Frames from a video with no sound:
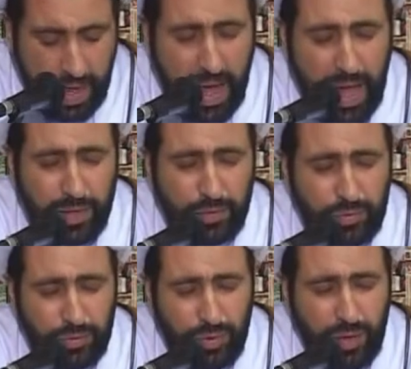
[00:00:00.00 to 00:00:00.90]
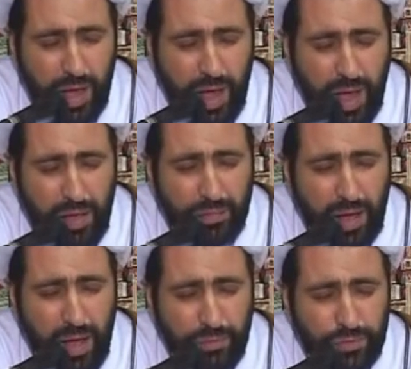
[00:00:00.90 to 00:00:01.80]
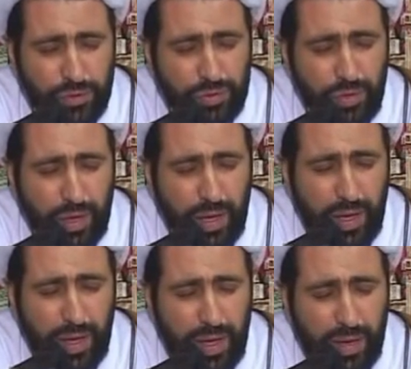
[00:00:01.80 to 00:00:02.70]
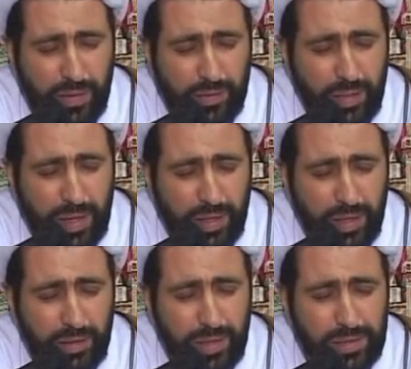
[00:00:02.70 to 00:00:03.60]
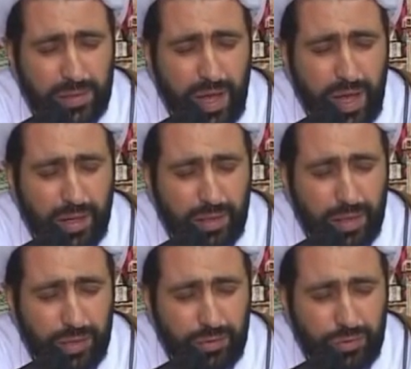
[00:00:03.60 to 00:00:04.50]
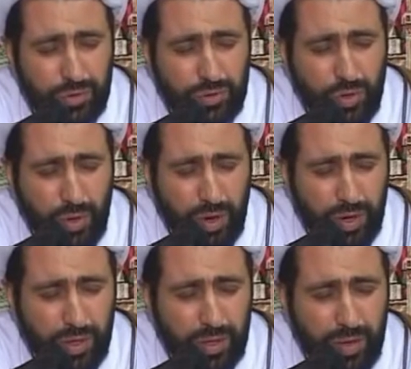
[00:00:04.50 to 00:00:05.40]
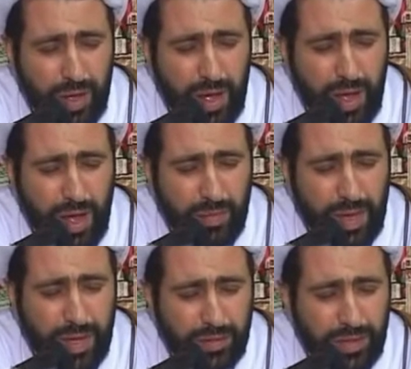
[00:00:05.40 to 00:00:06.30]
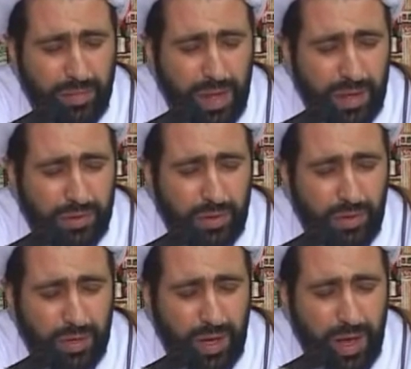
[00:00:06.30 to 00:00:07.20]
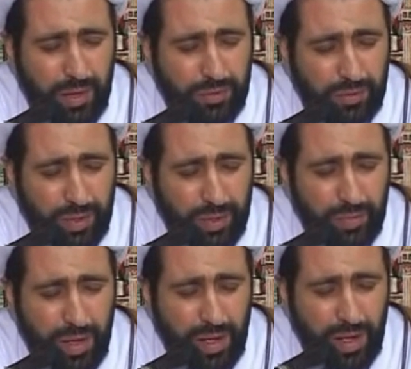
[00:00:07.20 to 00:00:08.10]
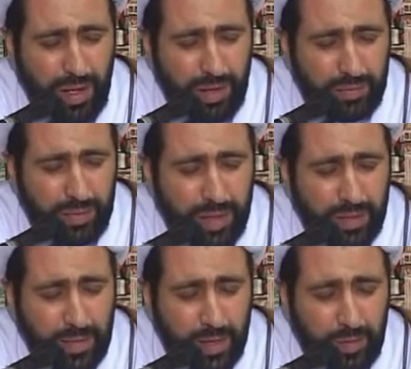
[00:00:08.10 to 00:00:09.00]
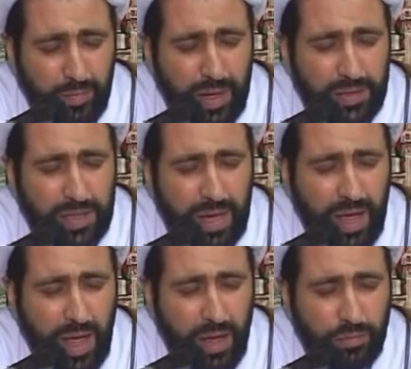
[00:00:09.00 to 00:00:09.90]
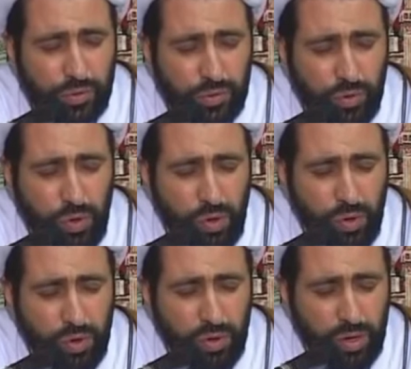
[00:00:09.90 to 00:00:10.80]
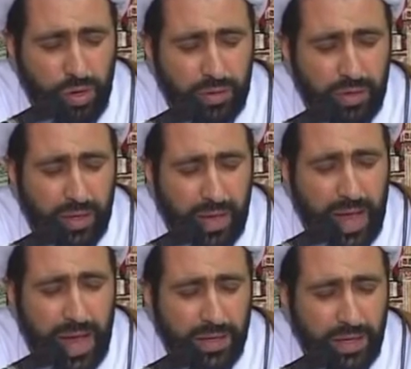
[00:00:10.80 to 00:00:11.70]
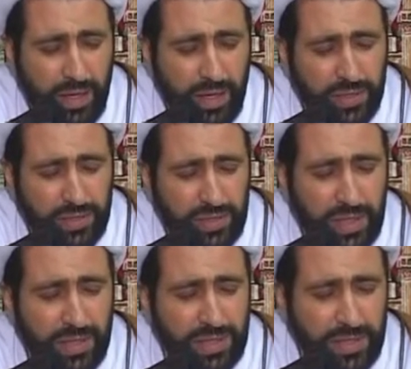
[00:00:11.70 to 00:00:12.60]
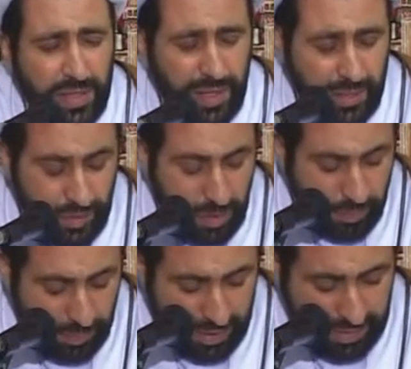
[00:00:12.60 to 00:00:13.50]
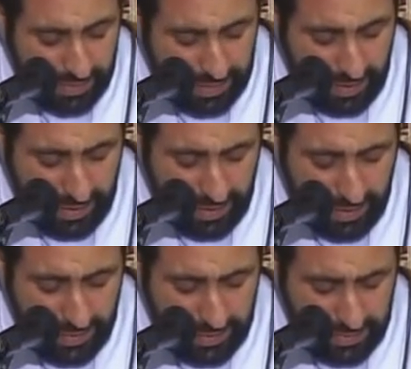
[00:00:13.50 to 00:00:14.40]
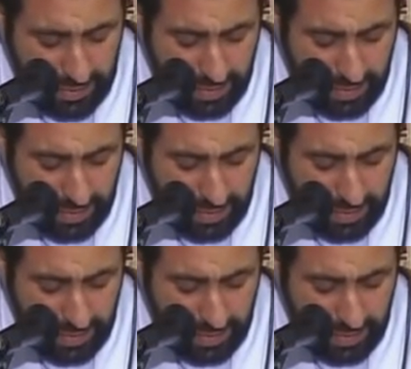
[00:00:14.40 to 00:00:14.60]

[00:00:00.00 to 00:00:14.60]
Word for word: and to love of Zuhair when he decided to join Imam and remained loyal to Imam. My salams to Hor and his sincere repentance.